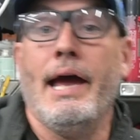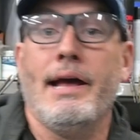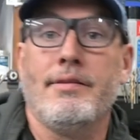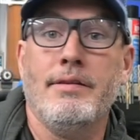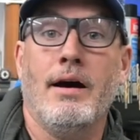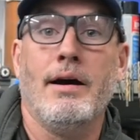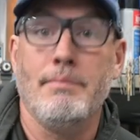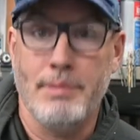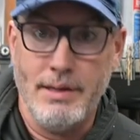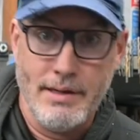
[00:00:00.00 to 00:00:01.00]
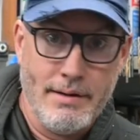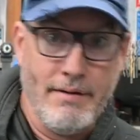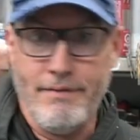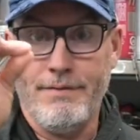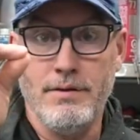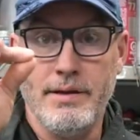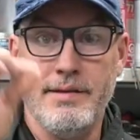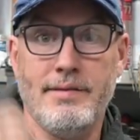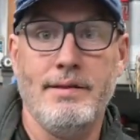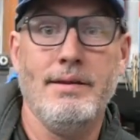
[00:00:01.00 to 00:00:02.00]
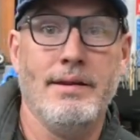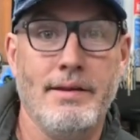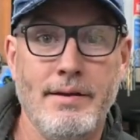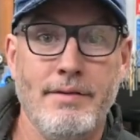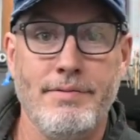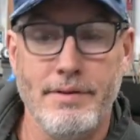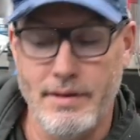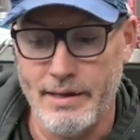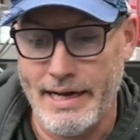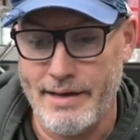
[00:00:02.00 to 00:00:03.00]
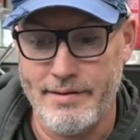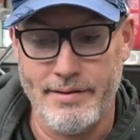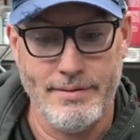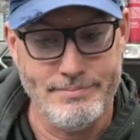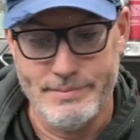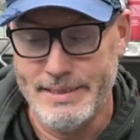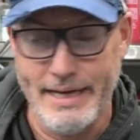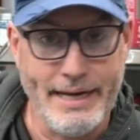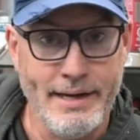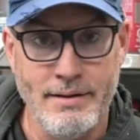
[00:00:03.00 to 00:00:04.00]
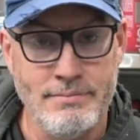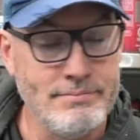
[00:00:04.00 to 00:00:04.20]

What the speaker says: has not been fully seated for the last day.